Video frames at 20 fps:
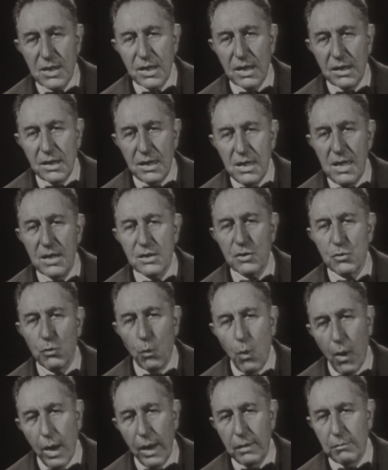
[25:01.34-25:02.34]
techniques,
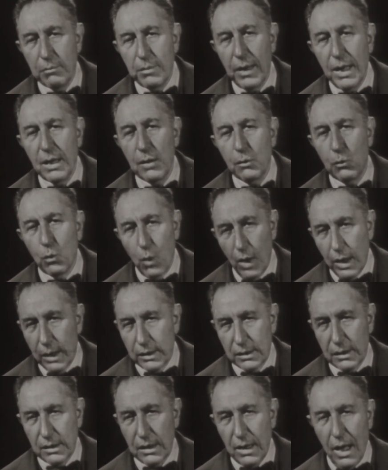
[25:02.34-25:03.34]
one by
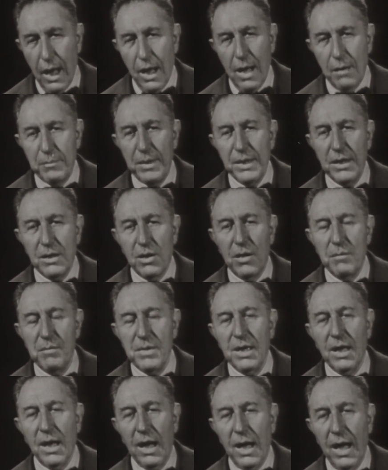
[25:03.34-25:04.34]
one, are
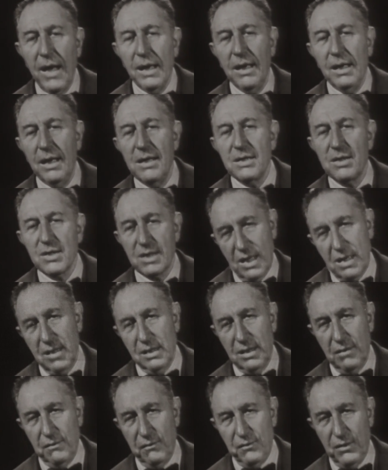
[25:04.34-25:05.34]
becoming highly
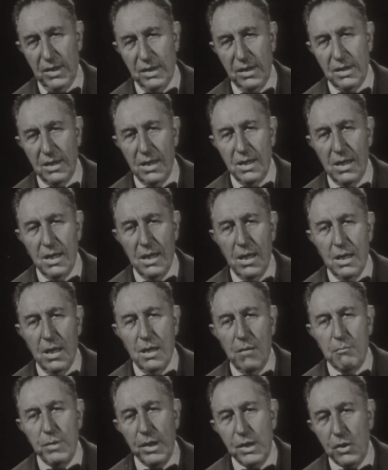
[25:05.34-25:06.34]
scientific,
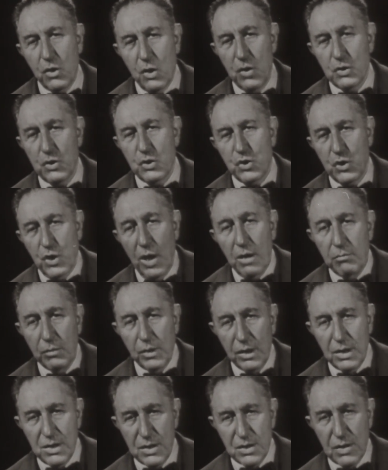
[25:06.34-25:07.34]
because some
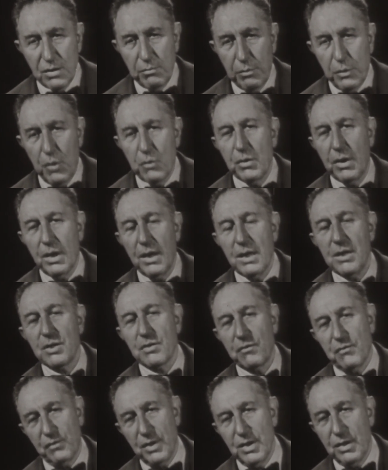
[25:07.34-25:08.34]
recent progress
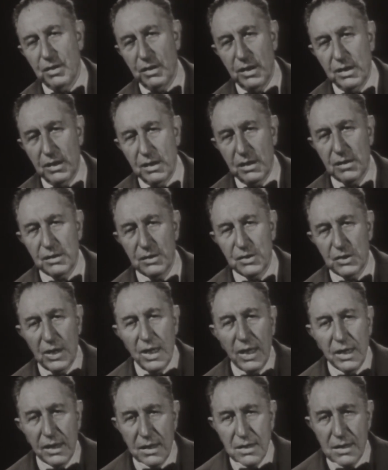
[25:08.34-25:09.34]
of theoretical
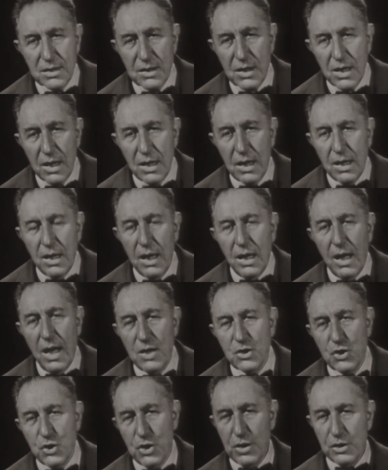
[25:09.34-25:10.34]
science
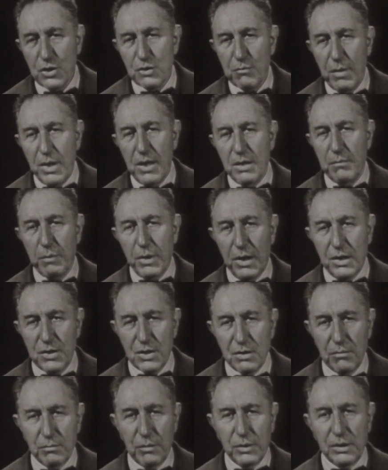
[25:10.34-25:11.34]
has just made
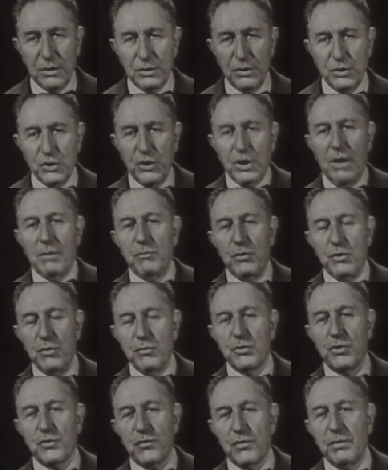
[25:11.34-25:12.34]
possible some
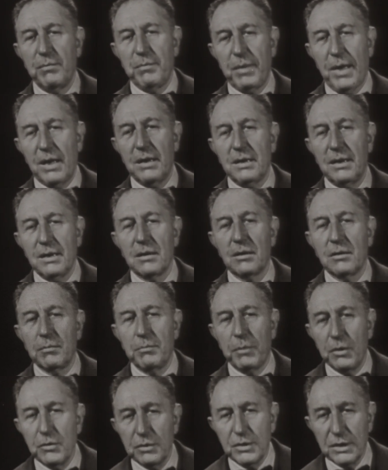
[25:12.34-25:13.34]
useful practical
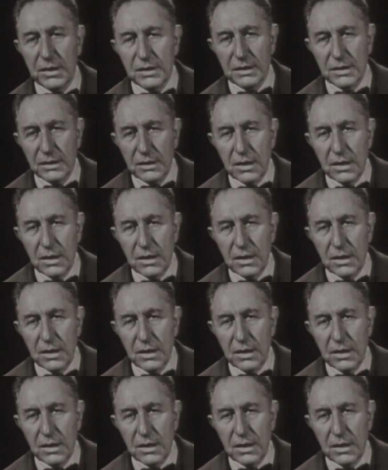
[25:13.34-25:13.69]
process,